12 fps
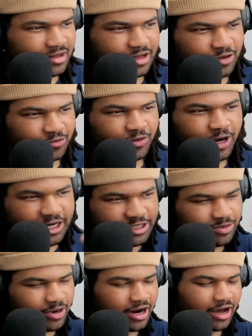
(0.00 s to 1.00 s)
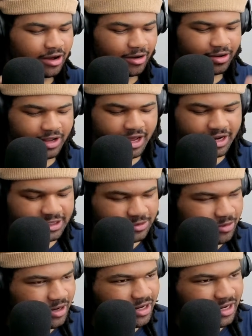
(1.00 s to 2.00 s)
Very spread out on that as
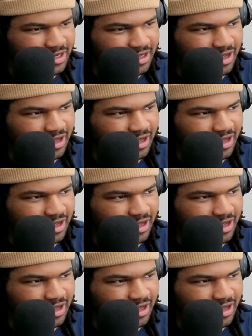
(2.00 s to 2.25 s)
well. I like it.